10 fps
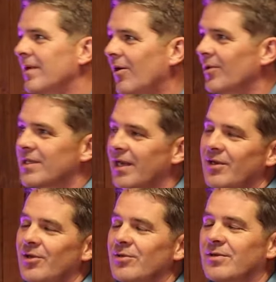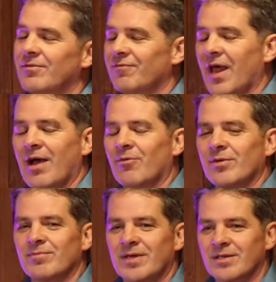I always like to use the flat
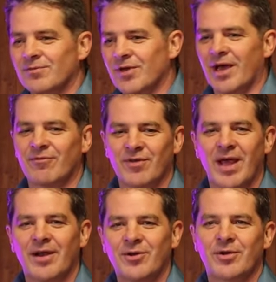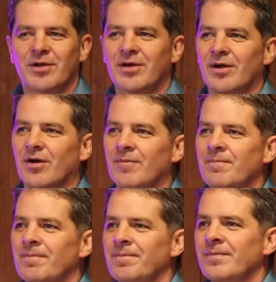one because if you got a flat, who you gonna
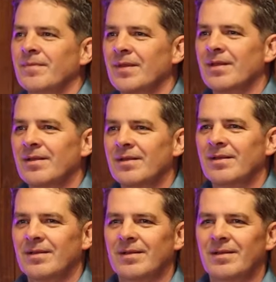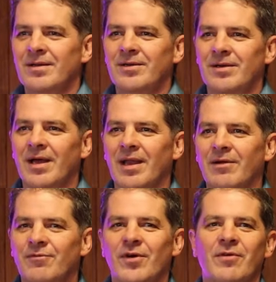call? You know, i
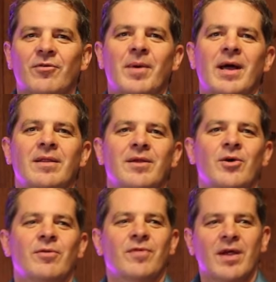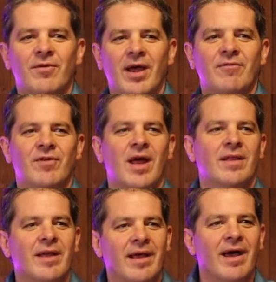like for everybody to know if they ever had a
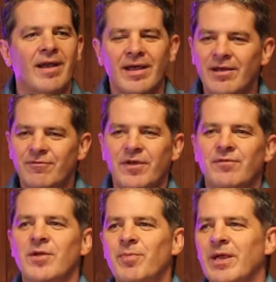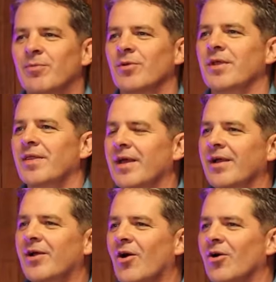flat, they got 50 people that they
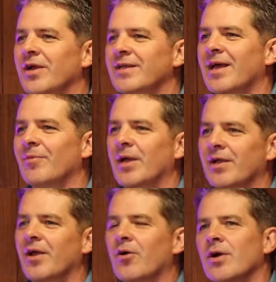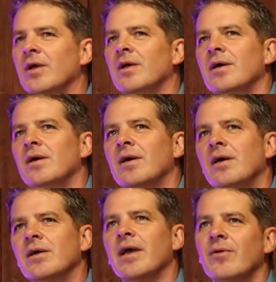can call anytime they can go.
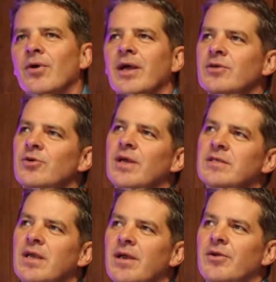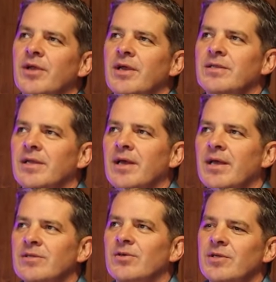Okay, well, Andrew has a catering gig
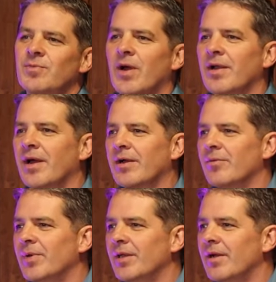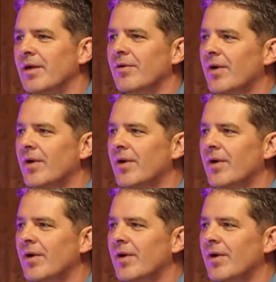today, so he's probably not going to be there.